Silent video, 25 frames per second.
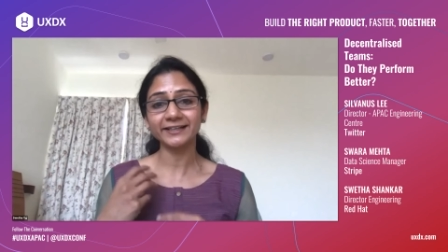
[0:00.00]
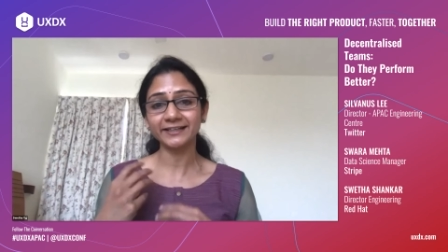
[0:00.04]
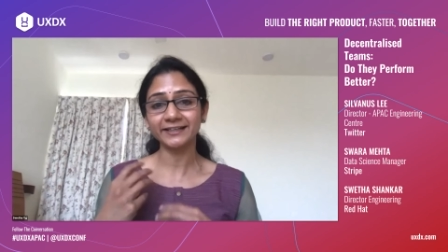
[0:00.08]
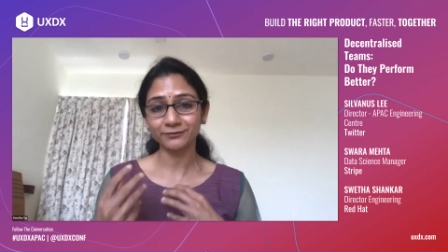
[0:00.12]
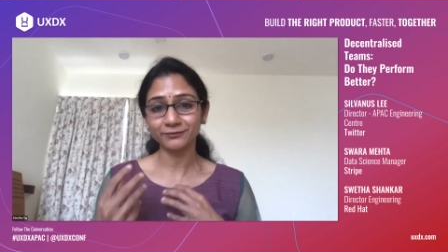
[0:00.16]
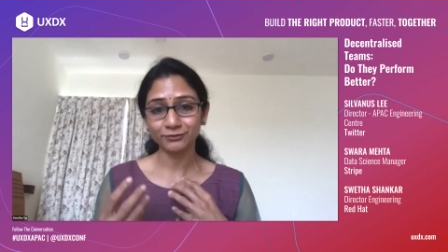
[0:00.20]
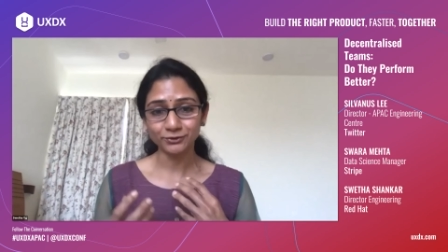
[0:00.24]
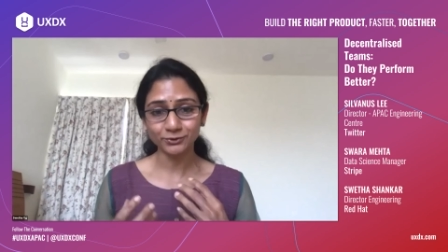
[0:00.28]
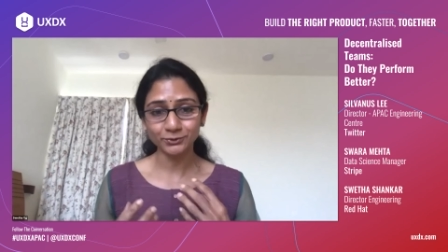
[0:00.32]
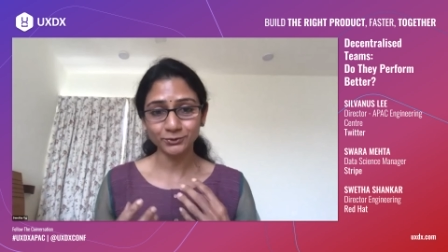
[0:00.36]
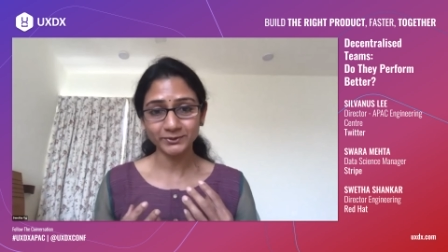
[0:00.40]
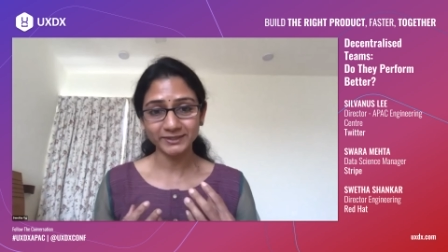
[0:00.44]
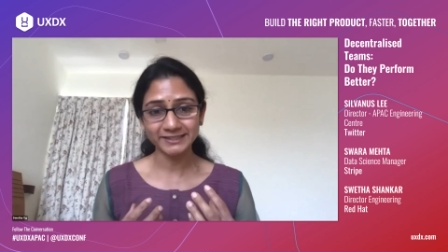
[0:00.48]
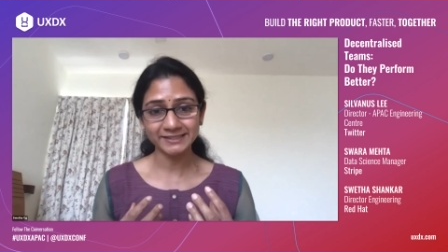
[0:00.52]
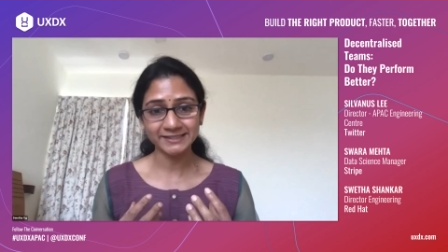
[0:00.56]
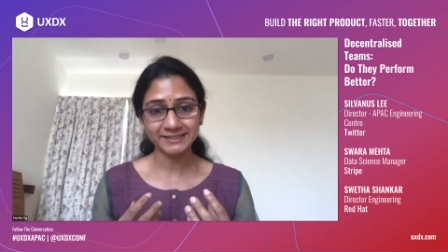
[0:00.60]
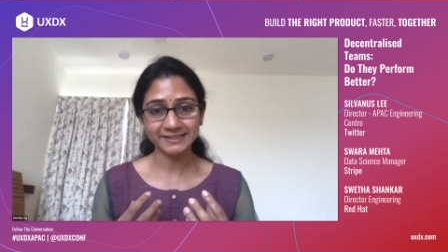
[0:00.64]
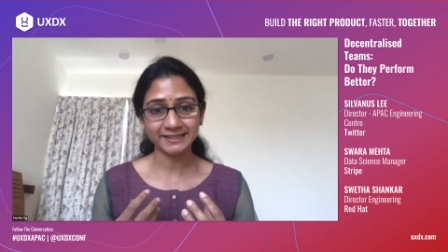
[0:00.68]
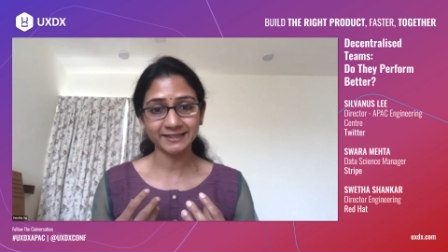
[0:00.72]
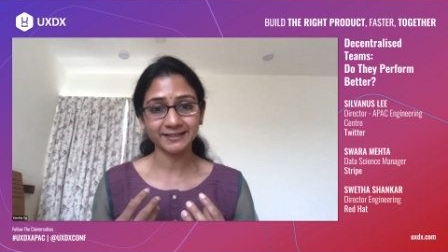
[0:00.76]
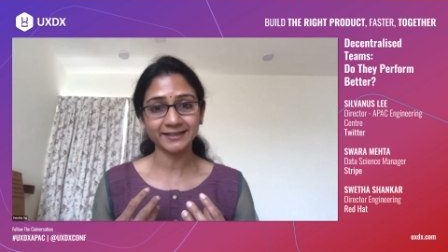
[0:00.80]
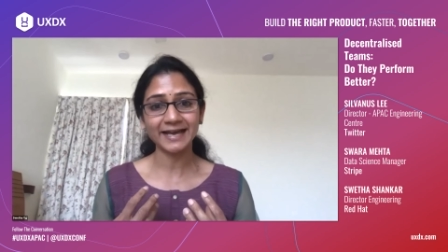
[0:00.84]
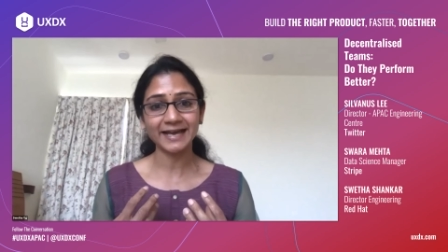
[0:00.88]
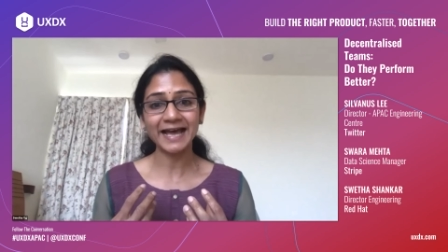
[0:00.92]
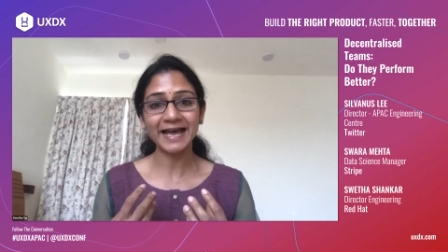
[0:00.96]

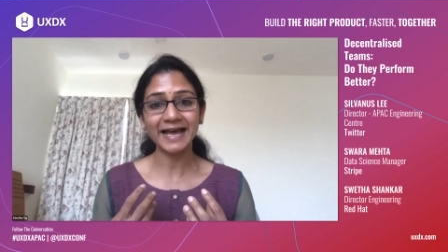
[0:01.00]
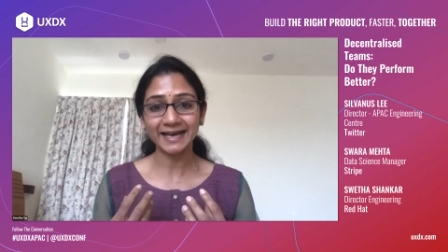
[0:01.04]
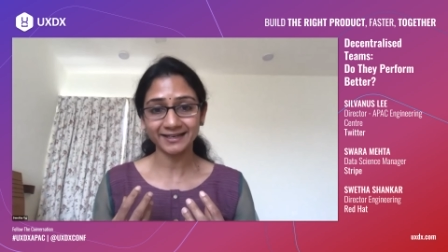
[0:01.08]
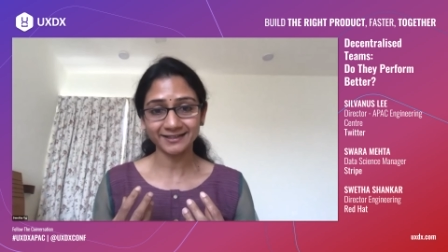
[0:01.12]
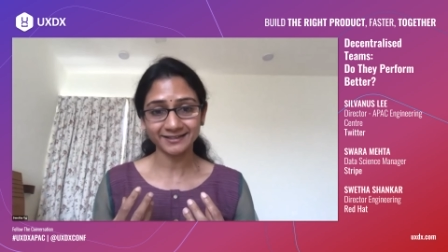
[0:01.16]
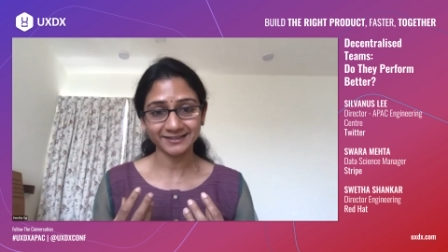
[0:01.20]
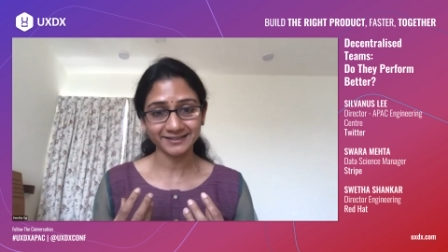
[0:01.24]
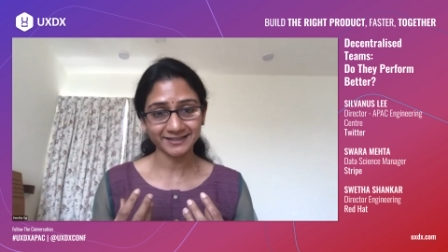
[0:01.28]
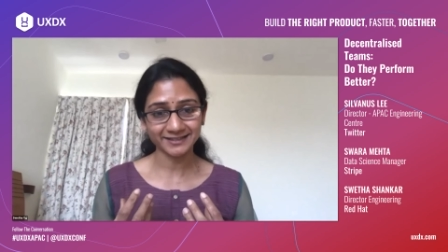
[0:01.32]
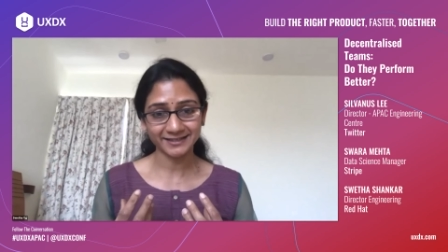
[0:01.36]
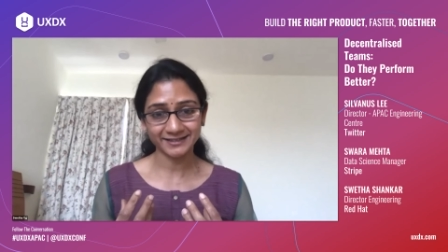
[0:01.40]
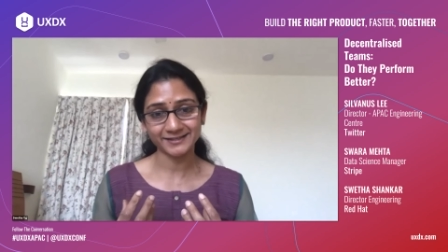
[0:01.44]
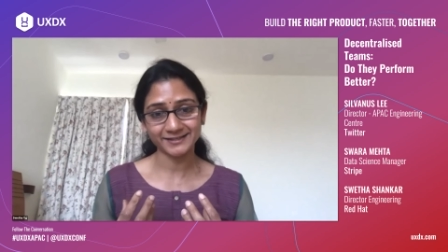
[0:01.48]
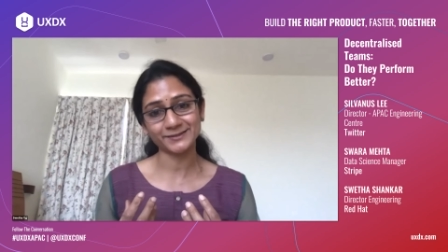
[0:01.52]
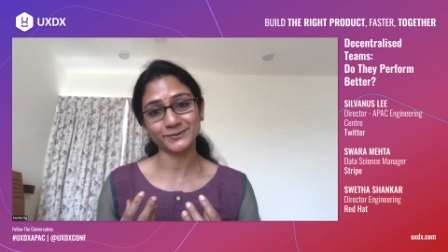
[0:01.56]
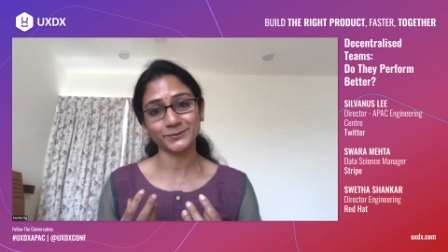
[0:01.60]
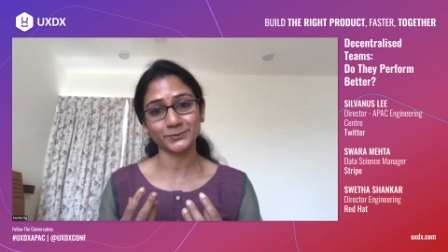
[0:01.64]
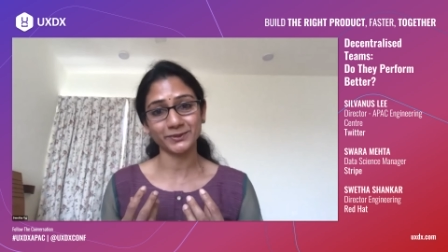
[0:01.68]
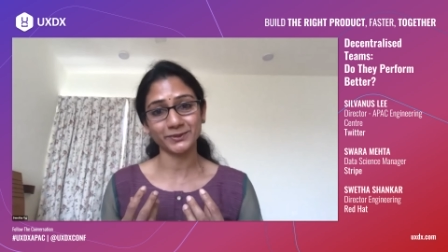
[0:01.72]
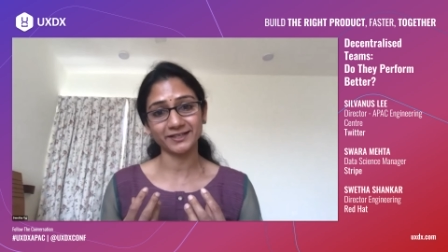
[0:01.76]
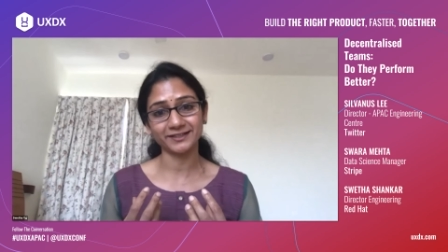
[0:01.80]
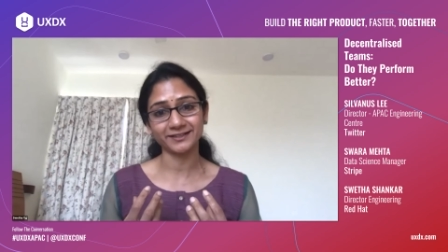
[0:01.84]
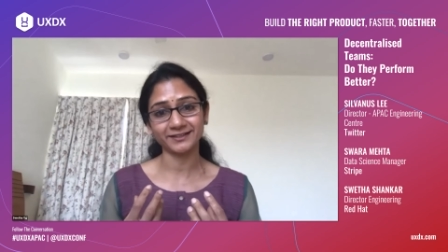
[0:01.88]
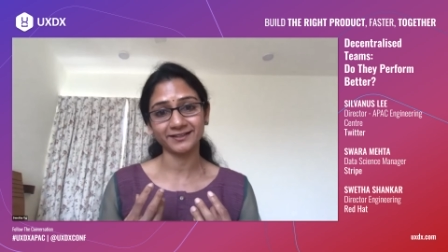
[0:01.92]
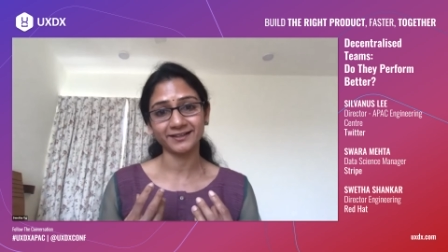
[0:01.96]
influencing act as
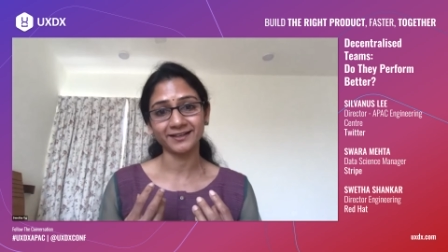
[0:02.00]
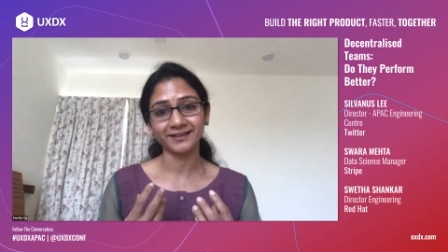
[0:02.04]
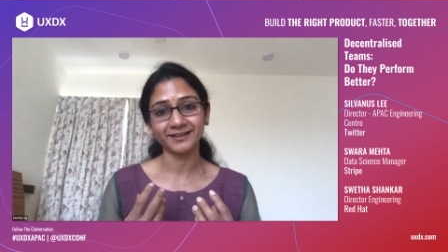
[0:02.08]
well.